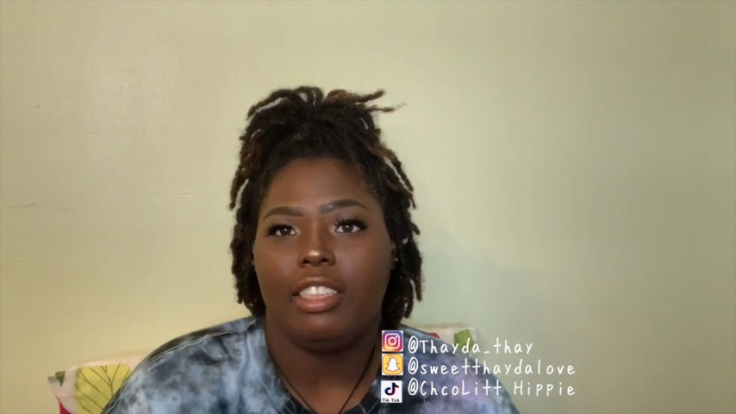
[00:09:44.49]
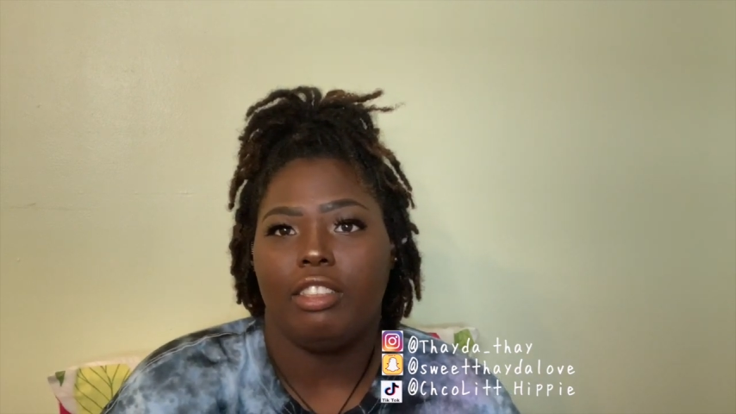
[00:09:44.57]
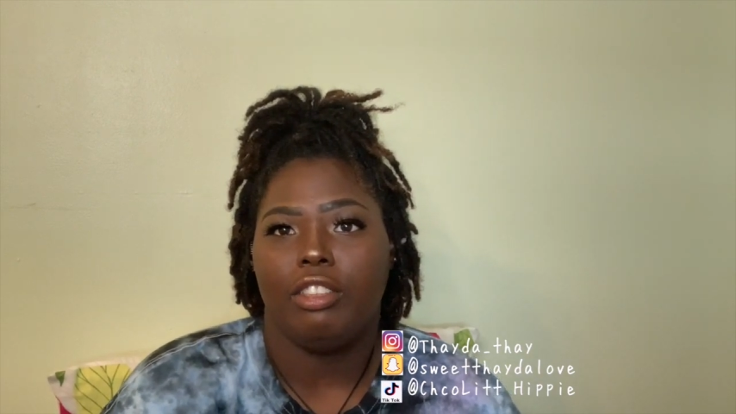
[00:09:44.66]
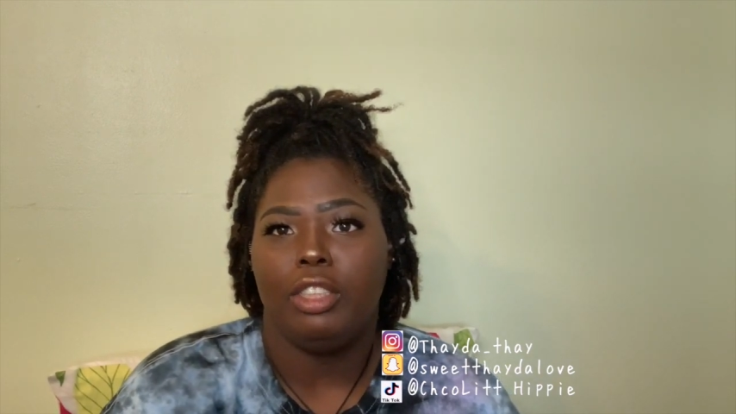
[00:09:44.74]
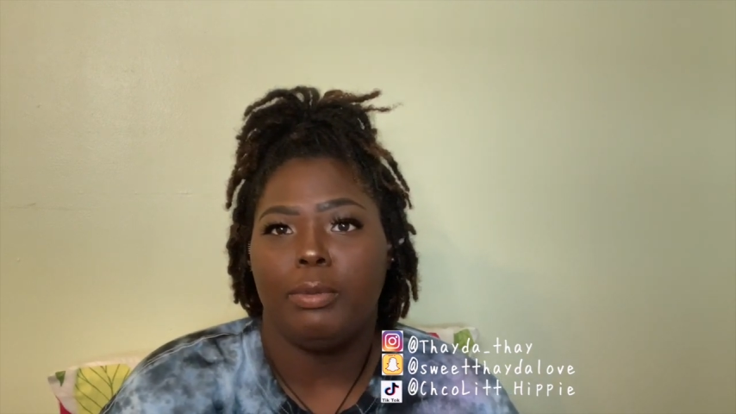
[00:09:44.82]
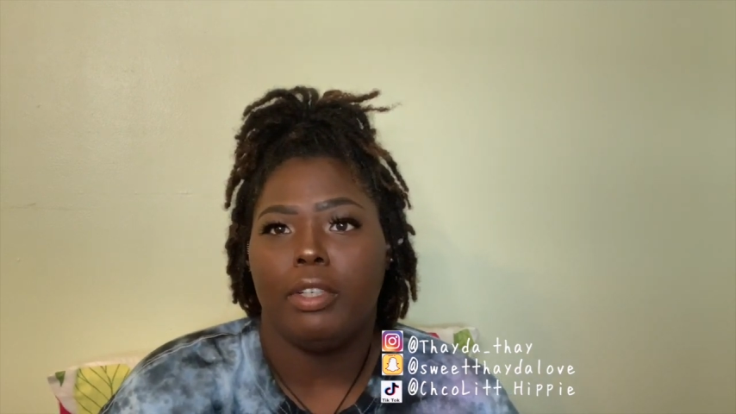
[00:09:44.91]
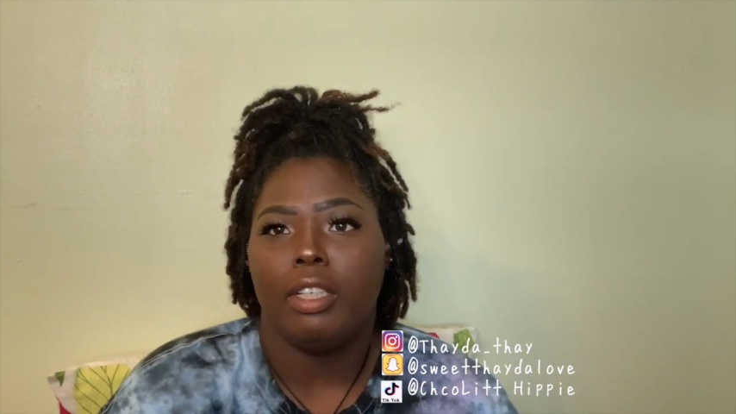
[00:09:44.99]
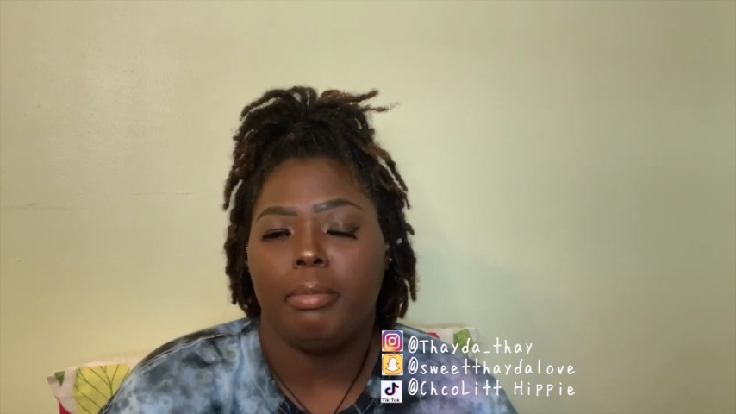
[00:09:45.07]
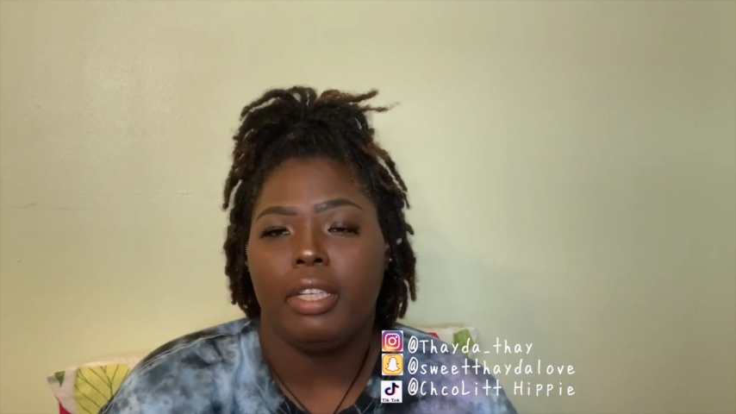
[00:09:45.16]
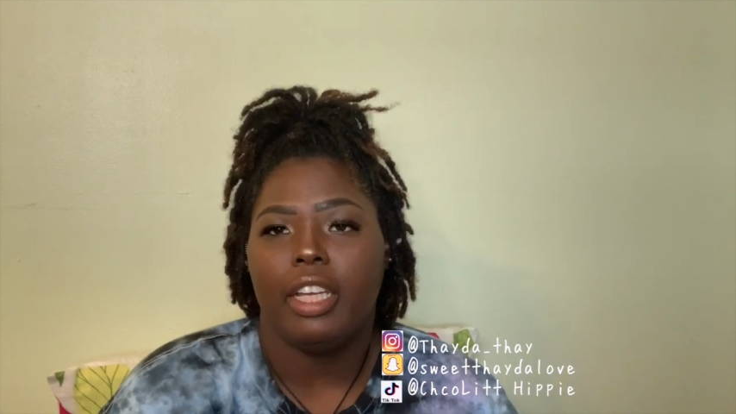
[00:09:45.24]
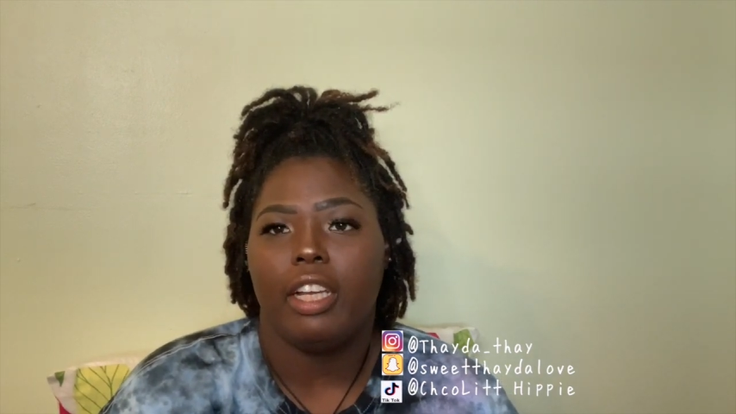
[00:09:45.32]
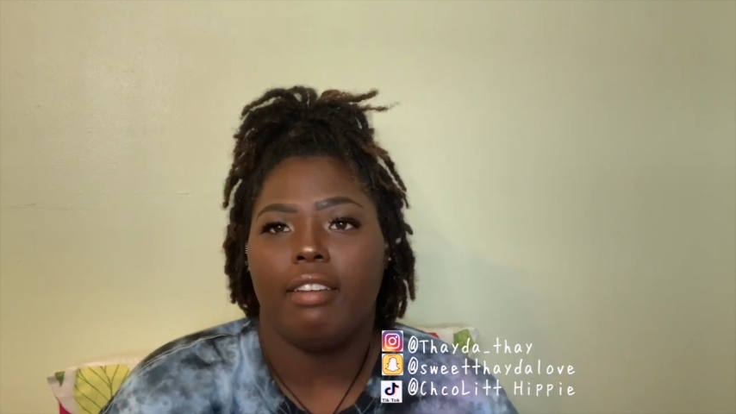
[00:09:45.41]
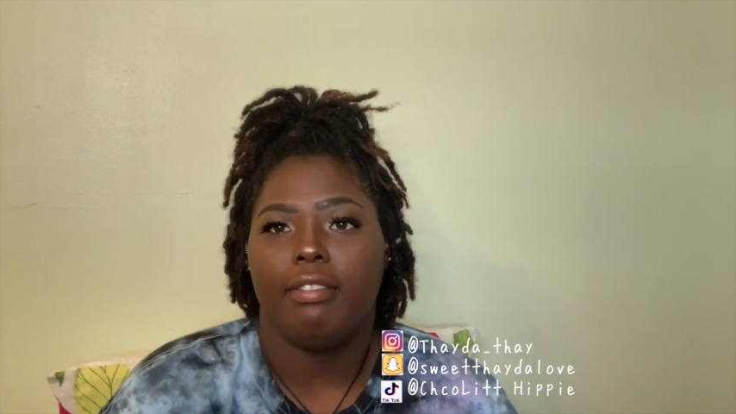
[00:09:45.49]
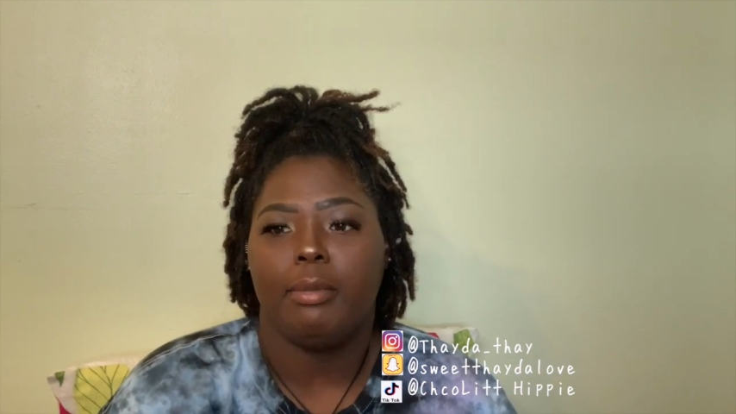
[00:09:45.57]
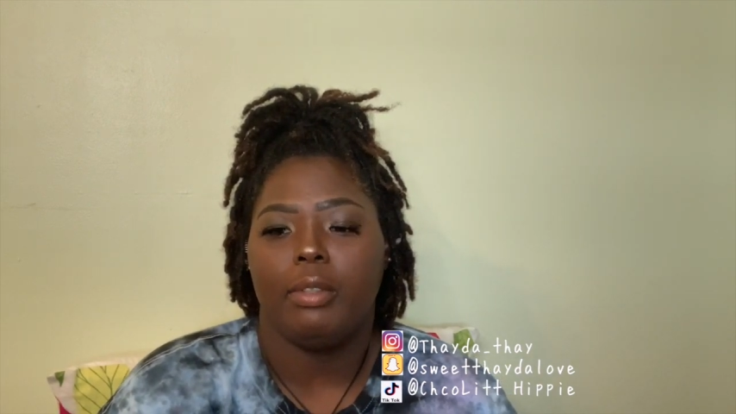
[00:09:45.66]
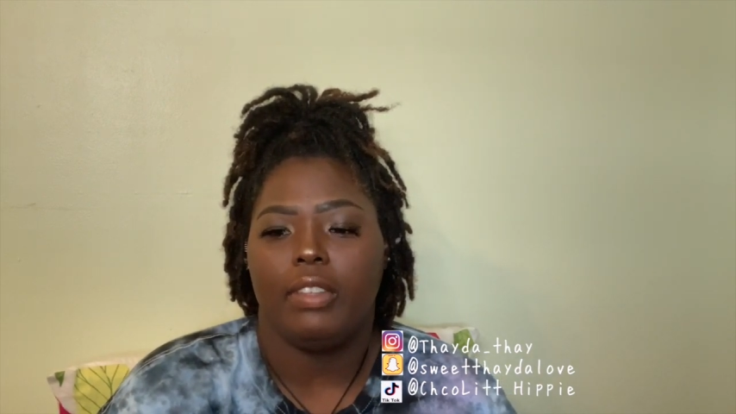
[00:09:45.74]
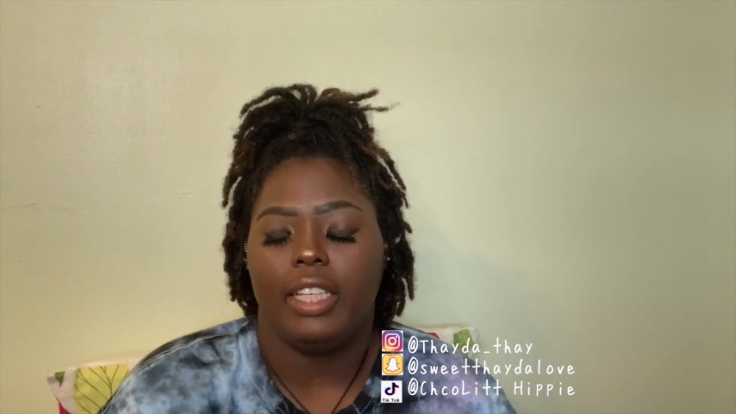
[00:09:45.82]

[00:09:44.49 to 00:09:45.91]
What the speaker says: So you want to be careful with